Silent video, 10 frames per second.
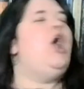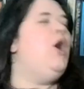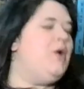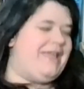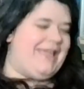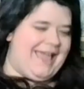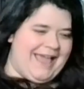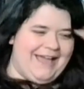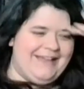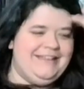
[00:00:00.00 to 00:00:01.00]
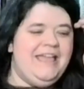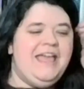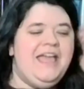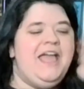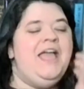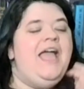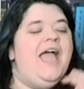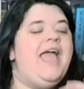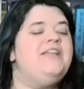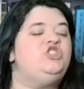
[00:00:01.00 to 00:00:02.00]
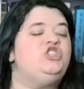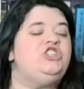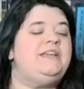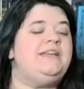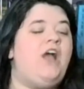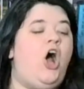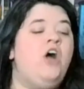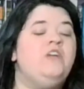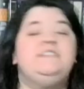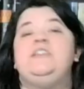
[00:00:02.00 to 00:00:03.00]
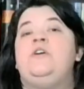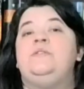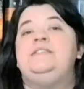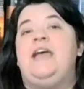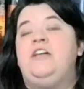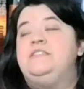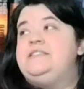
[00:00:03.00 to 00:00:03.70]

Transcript: Oh, yeah. And she also tells